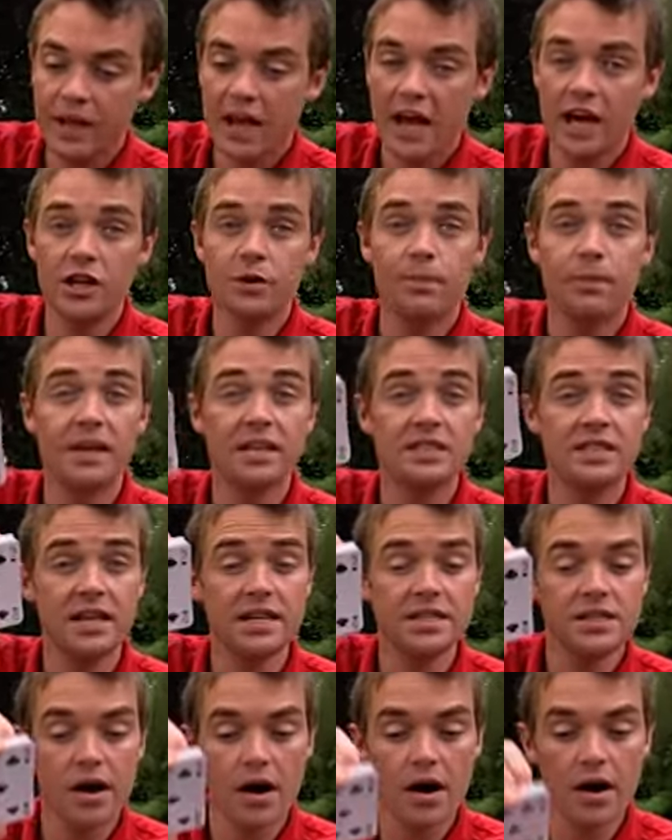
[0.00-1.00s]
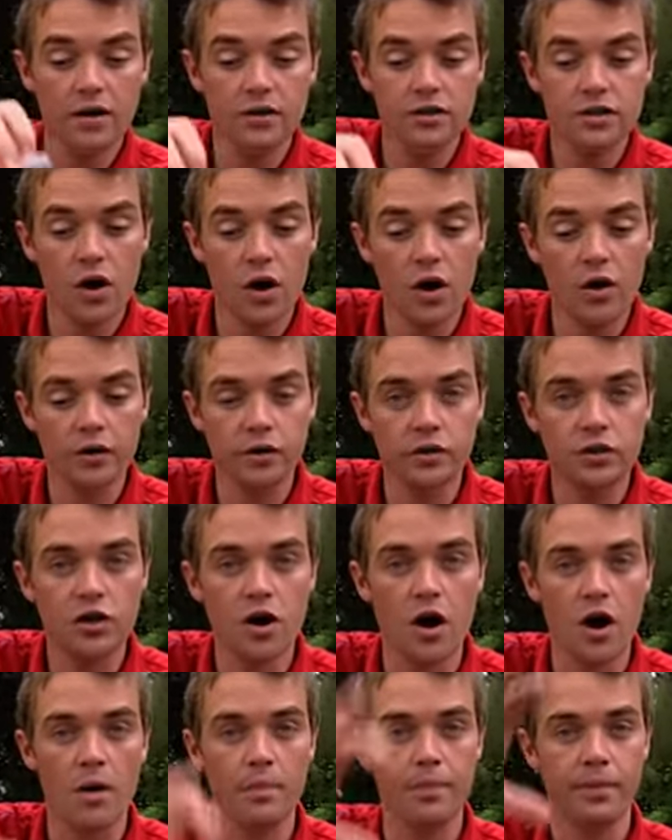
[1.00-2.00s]
and you place these cards on
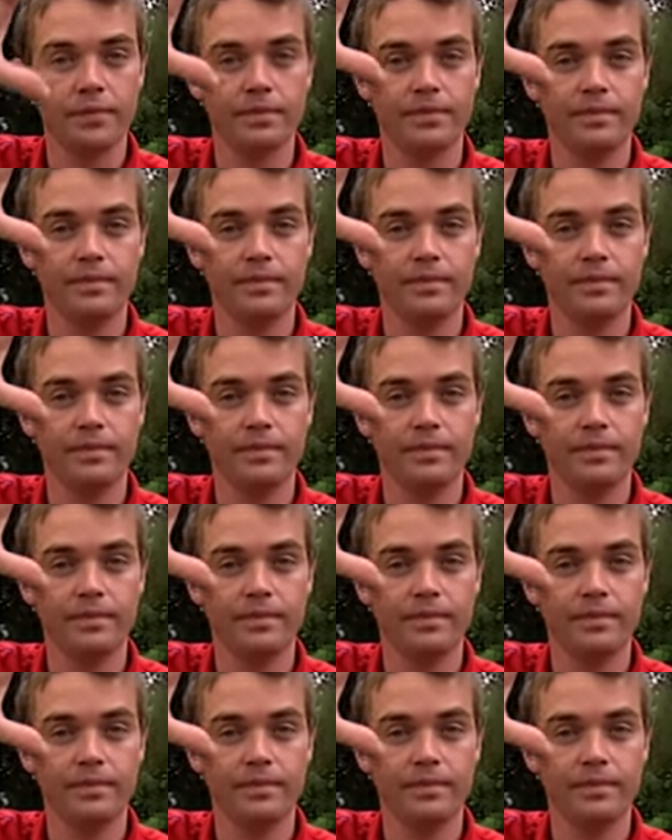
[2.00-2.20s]
top.